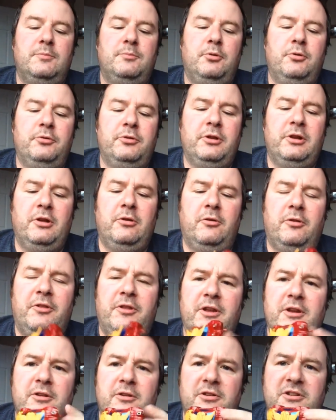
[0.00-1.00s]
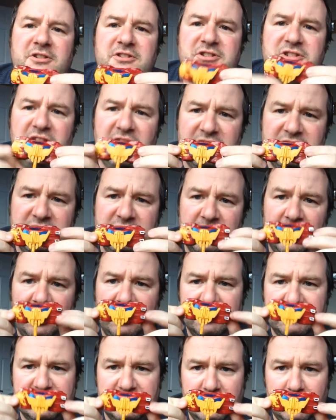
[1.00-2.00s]
you put the little thing on his chest
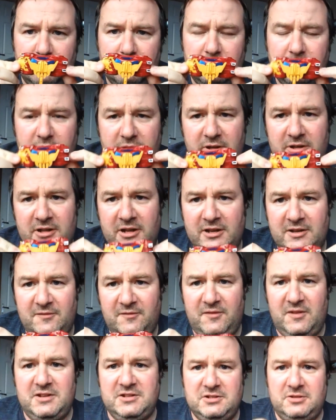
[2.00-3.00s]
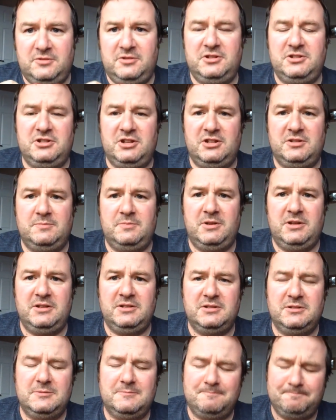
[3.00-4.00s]
like so, and then he fits on the chest
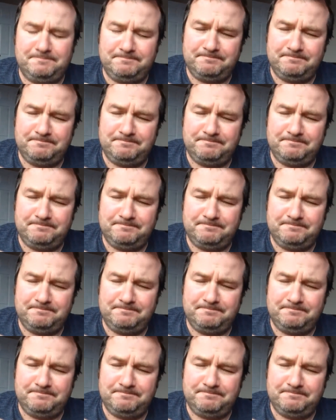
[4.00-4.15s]
piece,